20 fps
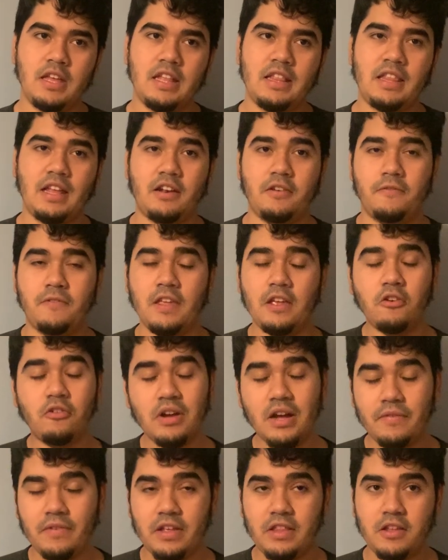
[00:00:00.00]
that if they don't
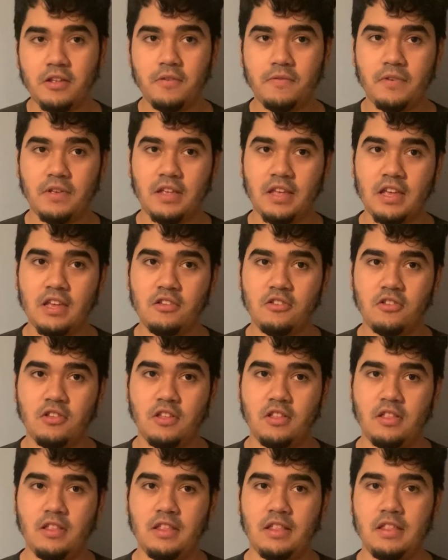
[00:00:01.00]
have
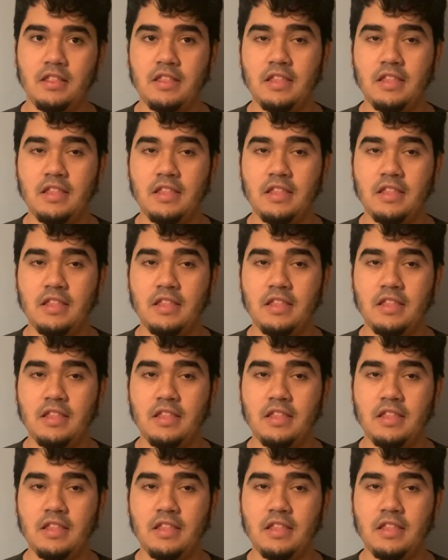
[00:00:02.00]
identification,